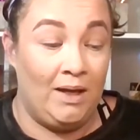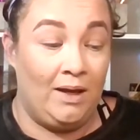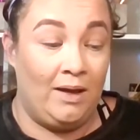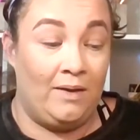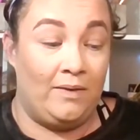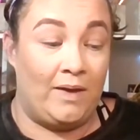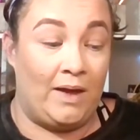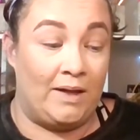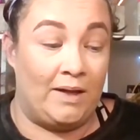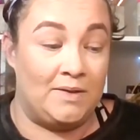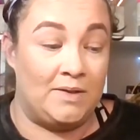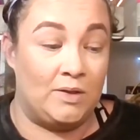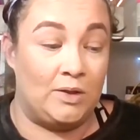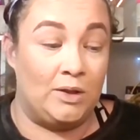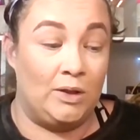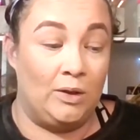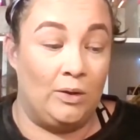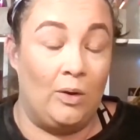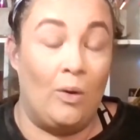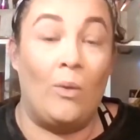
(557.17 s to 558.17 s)
that's
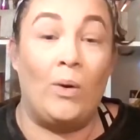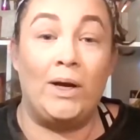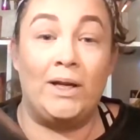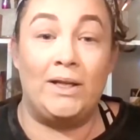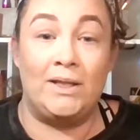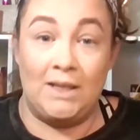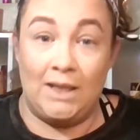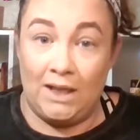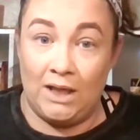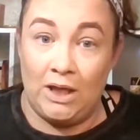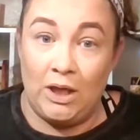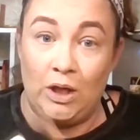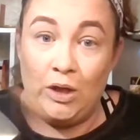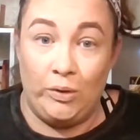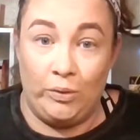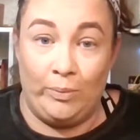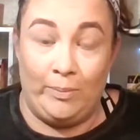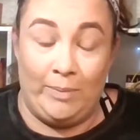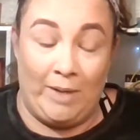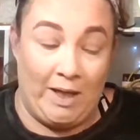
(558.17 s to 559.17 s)
going to get you
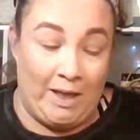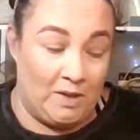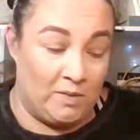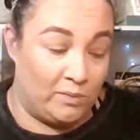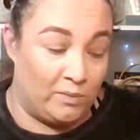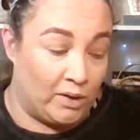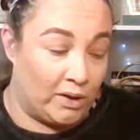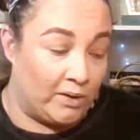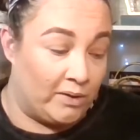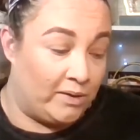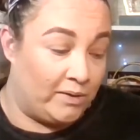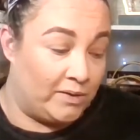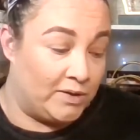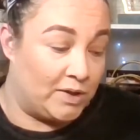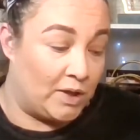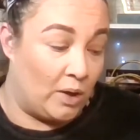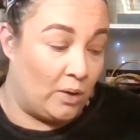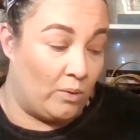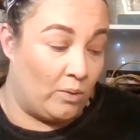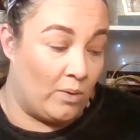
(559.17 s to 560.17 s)
your money's worth.
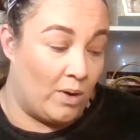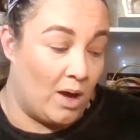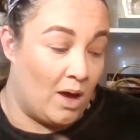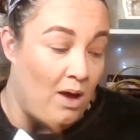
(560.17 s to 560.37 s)
So